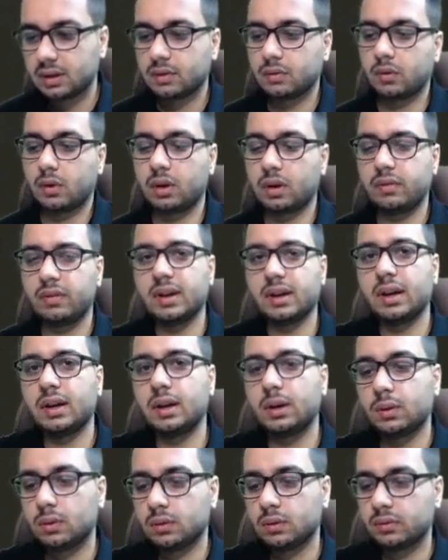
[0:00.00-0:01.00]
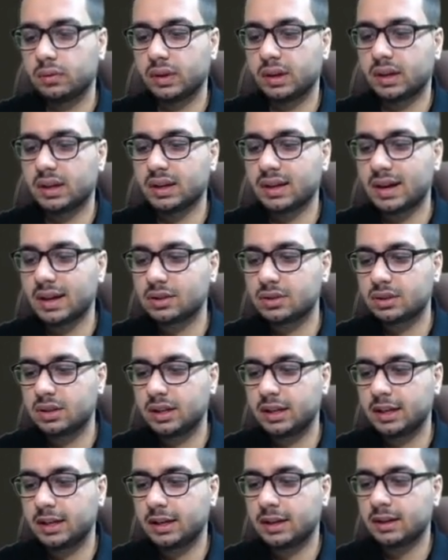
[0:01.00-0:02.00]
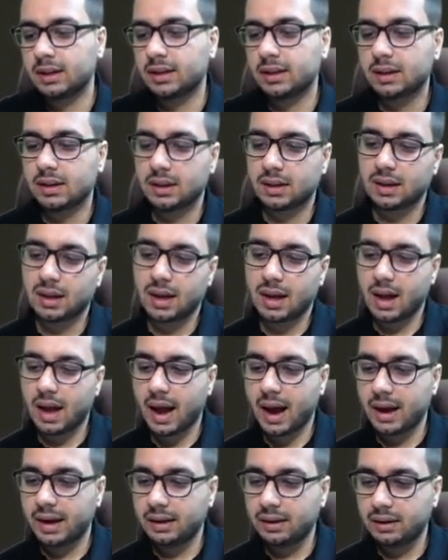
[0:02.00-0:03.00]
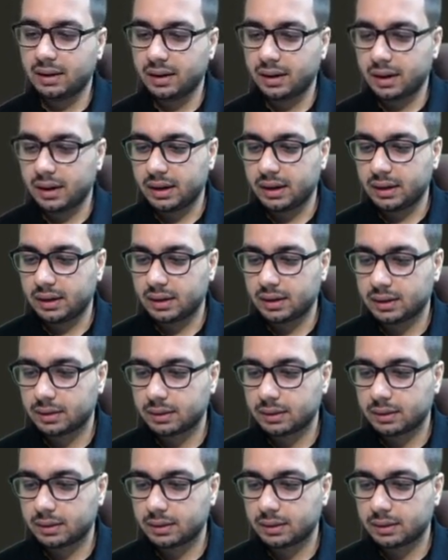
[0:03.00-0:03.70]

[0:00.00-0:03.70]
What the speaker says: what we can do, we can actually iterate